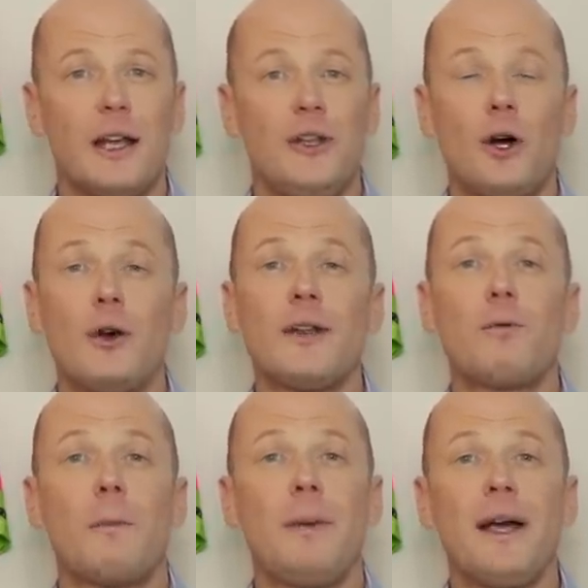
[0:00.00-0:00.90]
Jonas
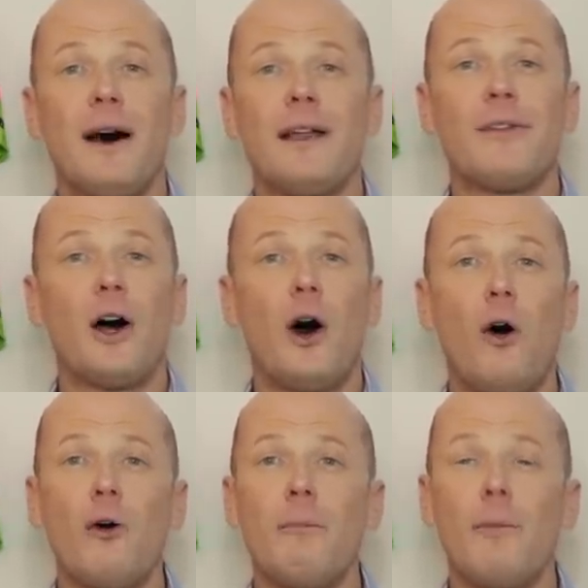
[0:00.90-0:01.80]
will be on his
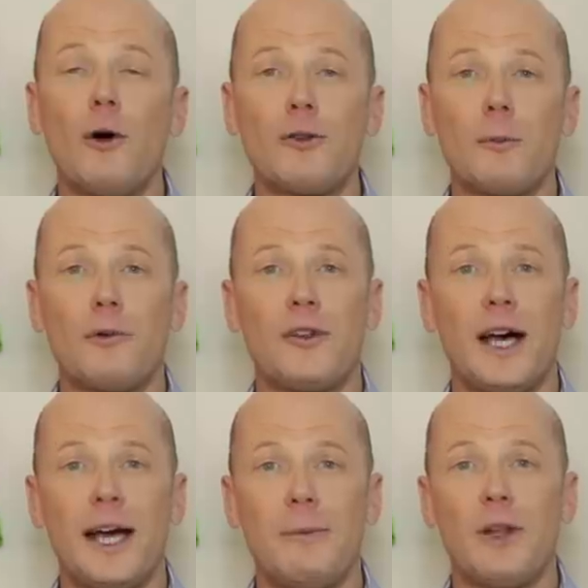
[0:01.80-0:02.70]
own multiple
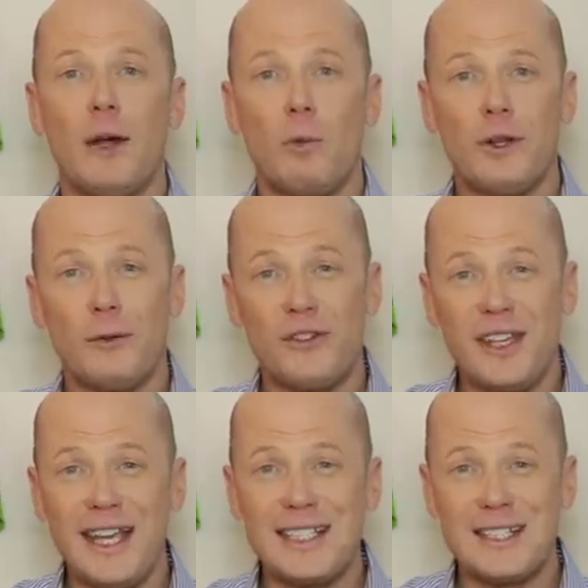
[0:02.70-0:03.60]
times when the
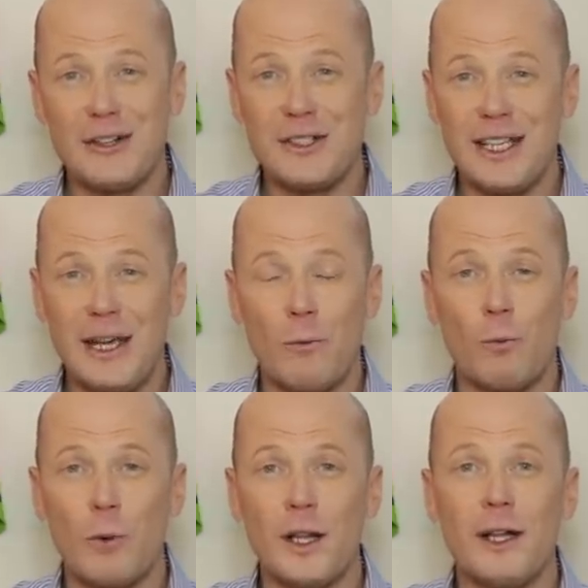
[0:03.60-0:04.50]
stage starts to get
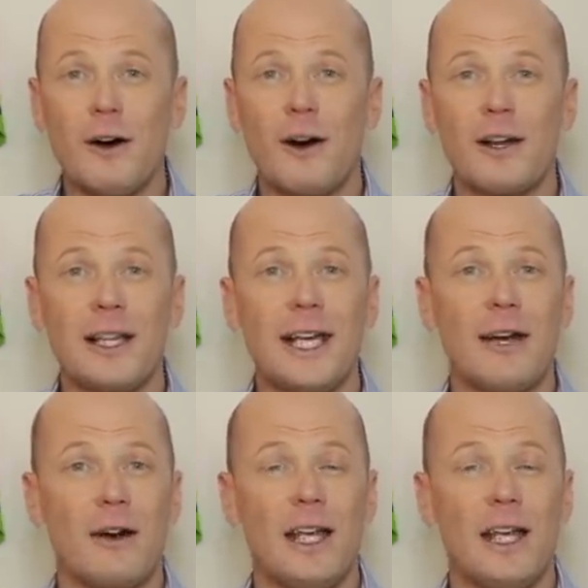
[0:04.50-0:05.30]
really hard later.